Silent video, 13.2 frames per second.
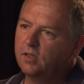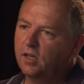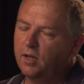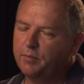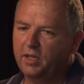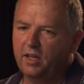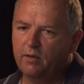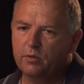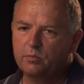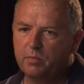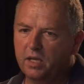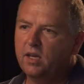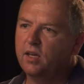I mean, it was
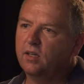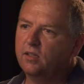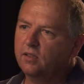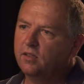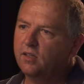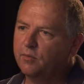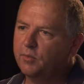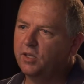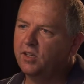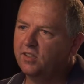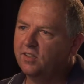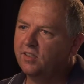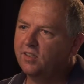big. I
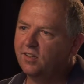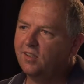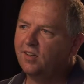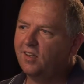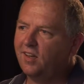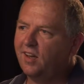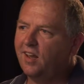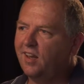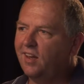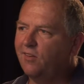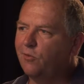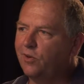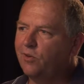mean,
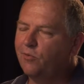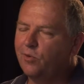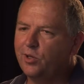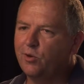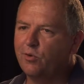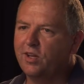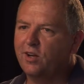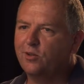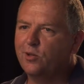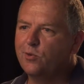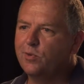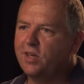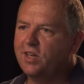when you were there
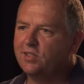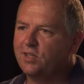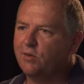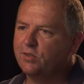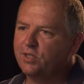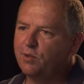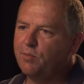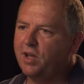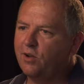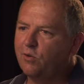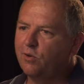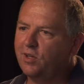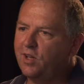2 weeks, there was somebody
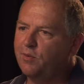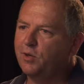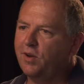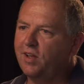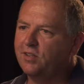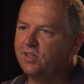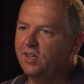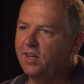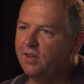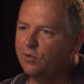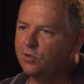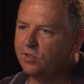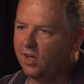coming around saying, "Hey,
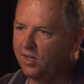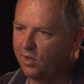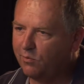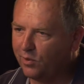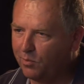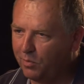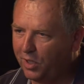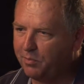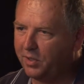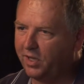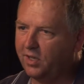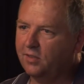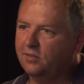have you signed up for the blood
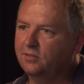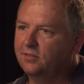bank?